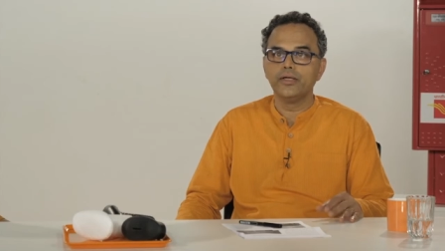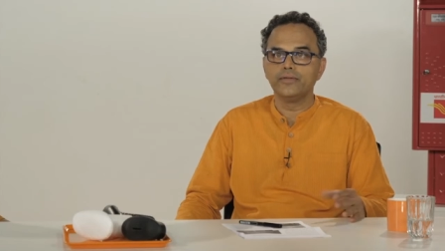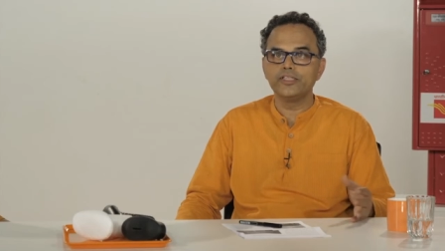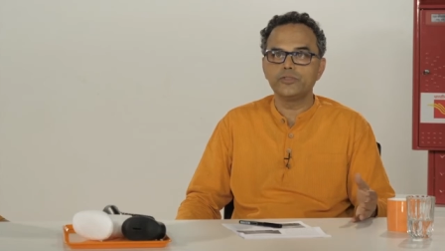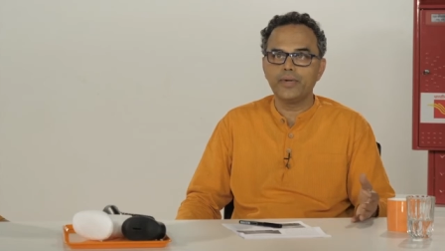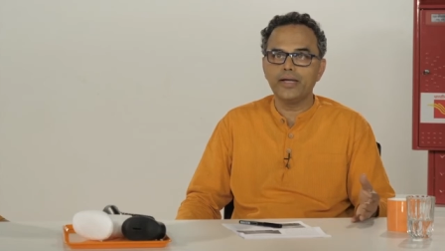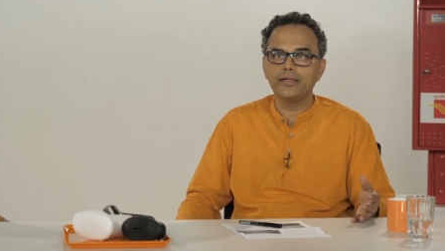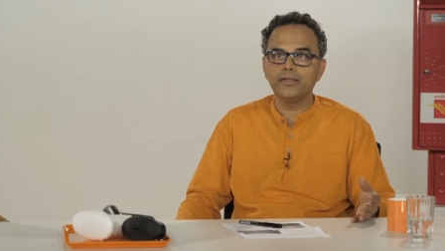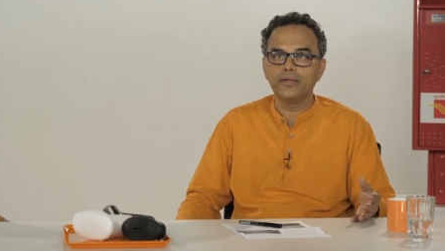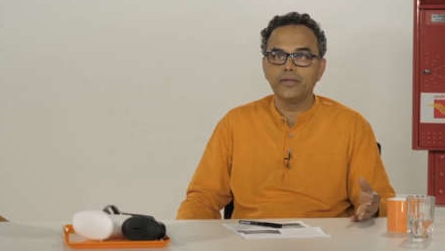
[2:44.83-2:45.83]
This
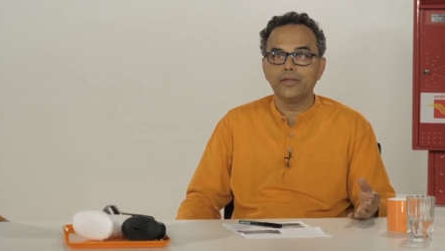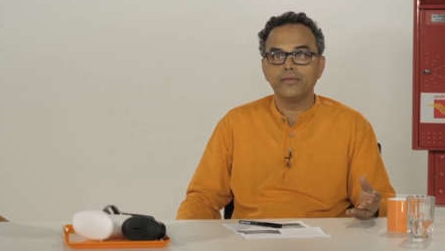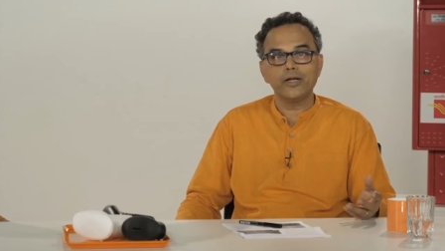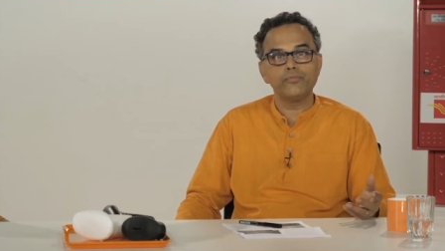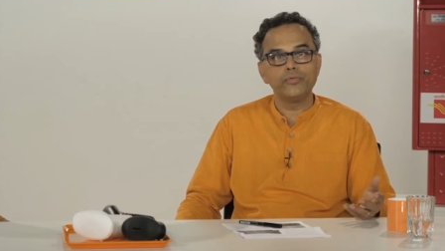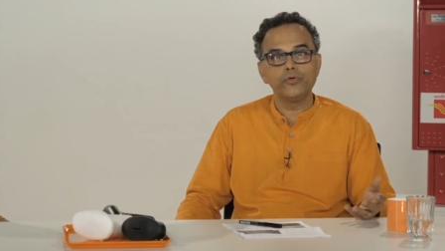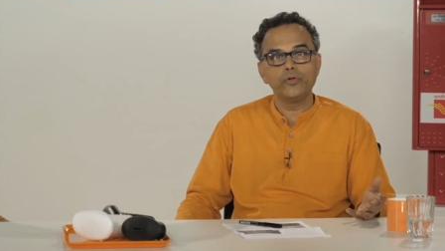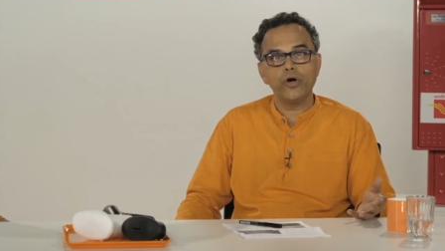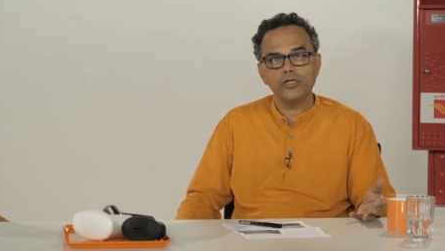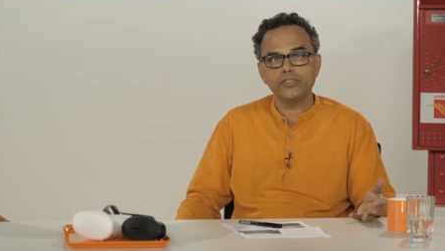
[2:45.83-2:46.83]
meant that we would
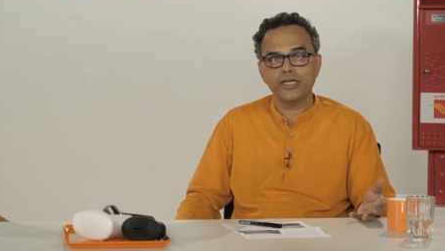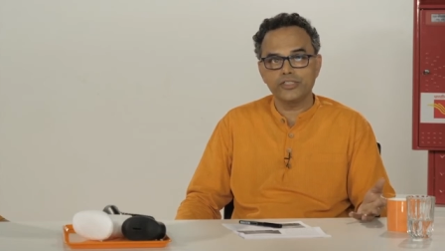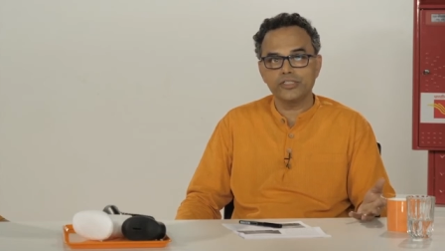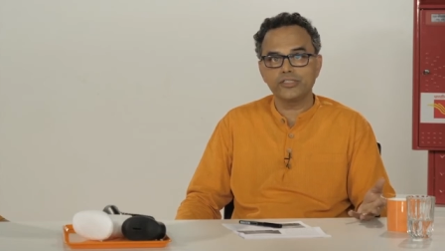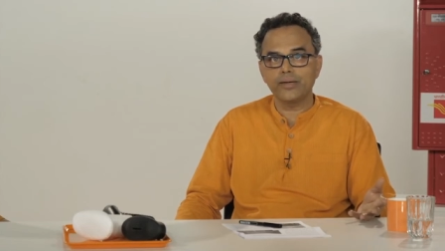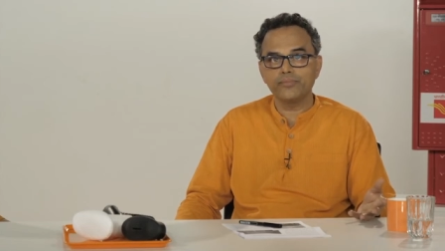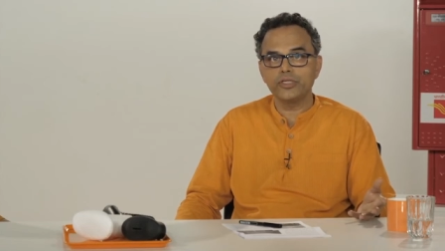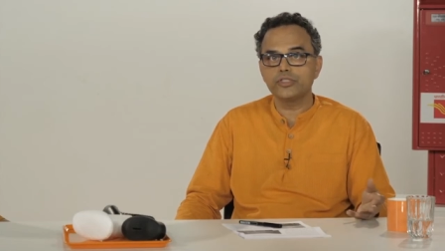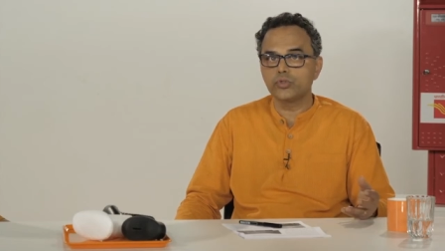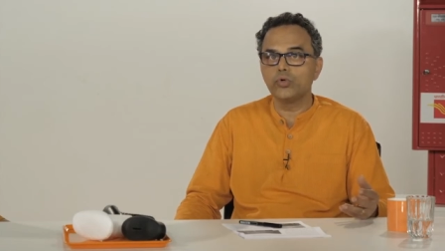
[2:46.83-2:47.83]
not suggest
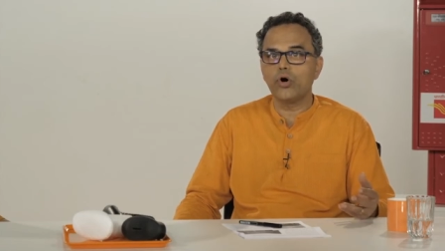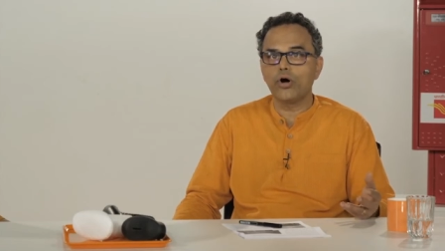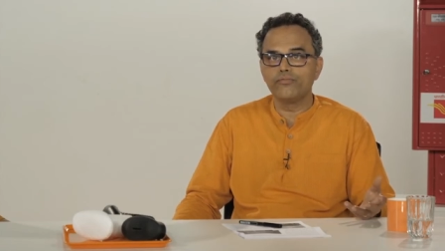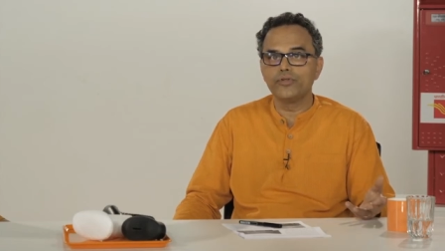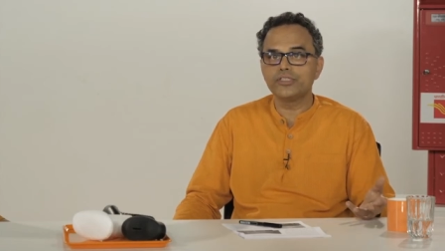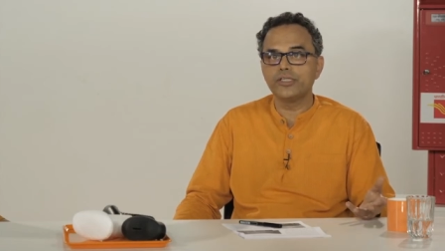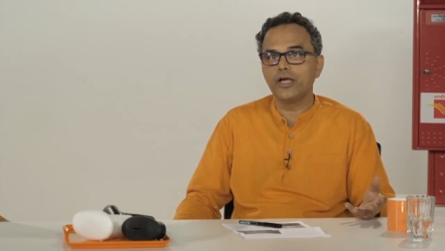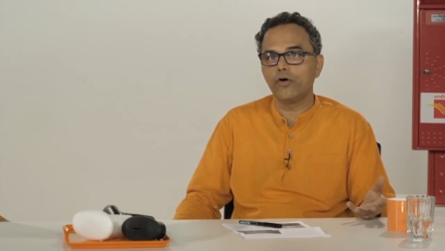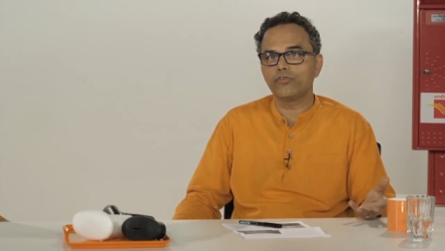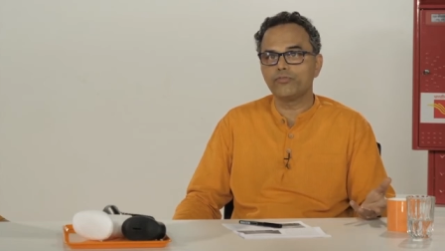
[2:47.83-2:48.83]
something so obviously
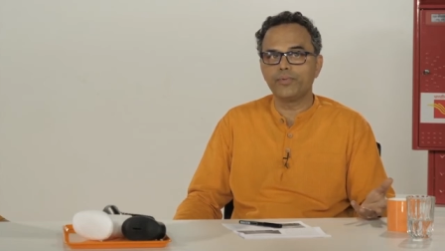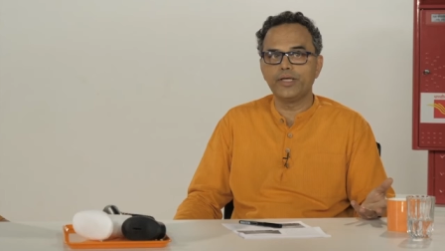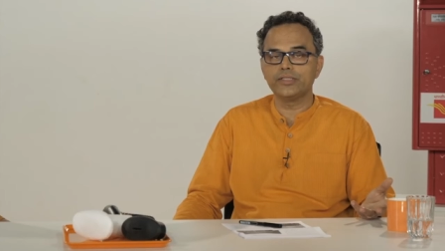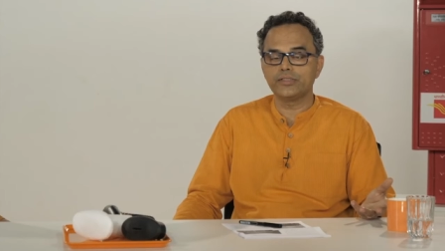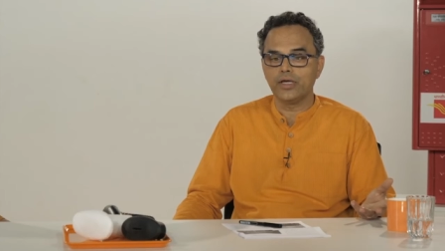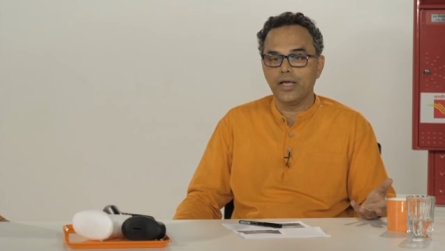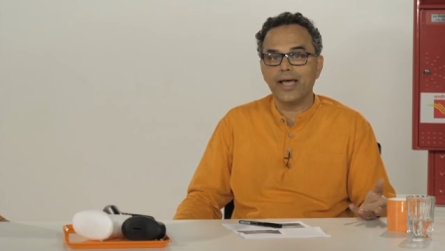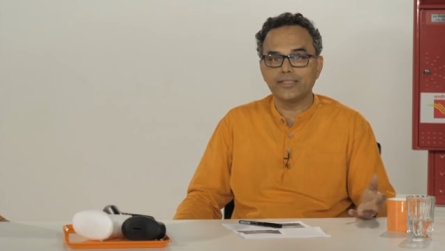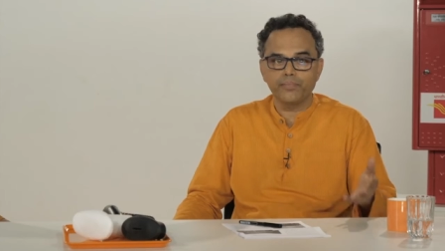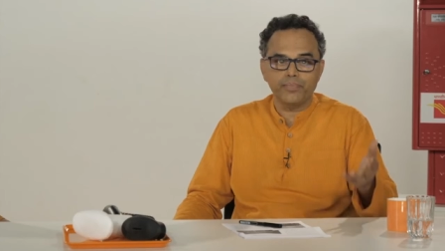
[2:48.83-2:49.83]
out of place
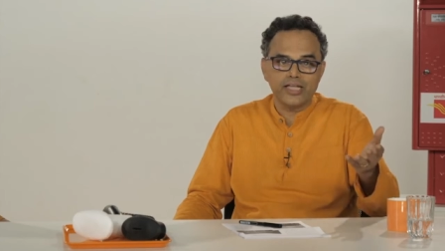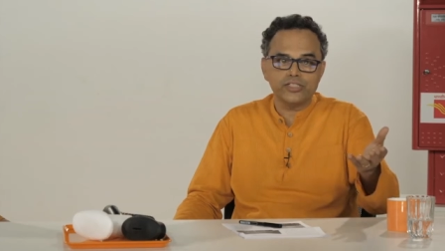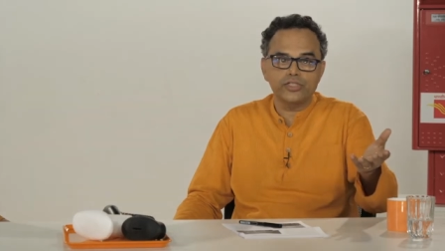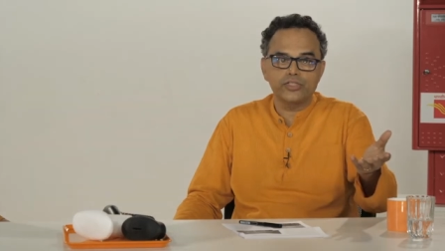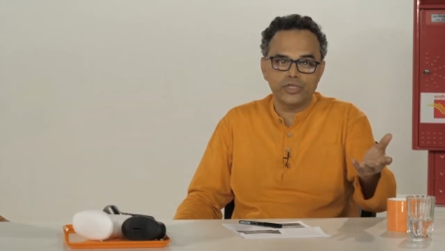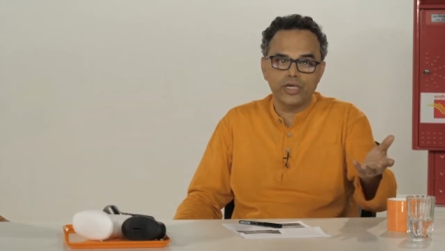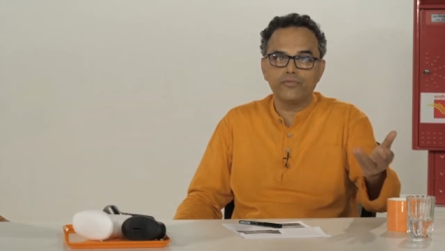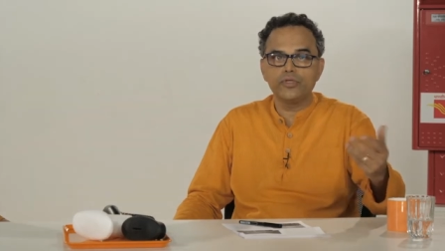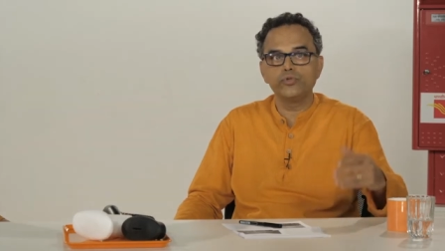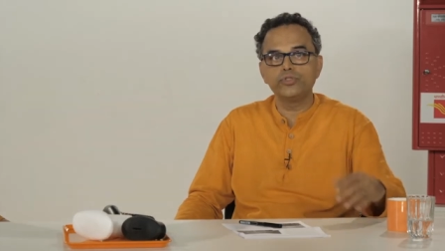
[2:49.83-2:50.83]
as a plastic chair
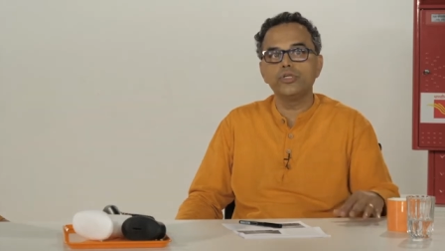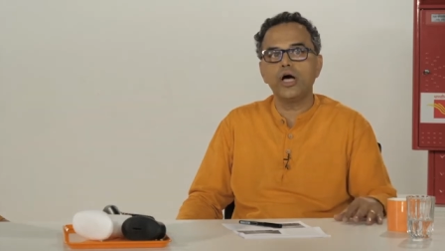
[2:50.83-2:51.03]
we use in